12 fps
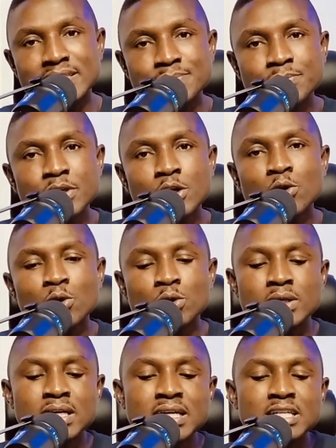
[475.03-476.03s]
The spirit
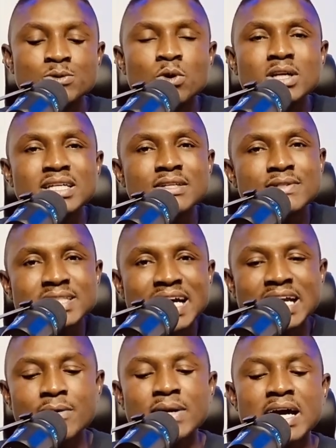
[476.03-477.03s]
alone is what gives
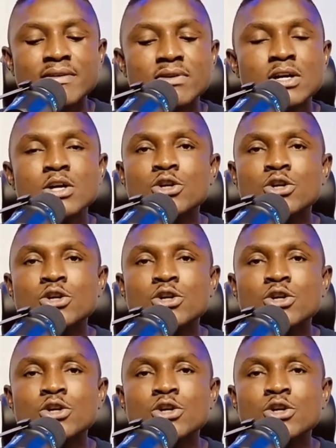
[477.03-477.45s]
eternal life.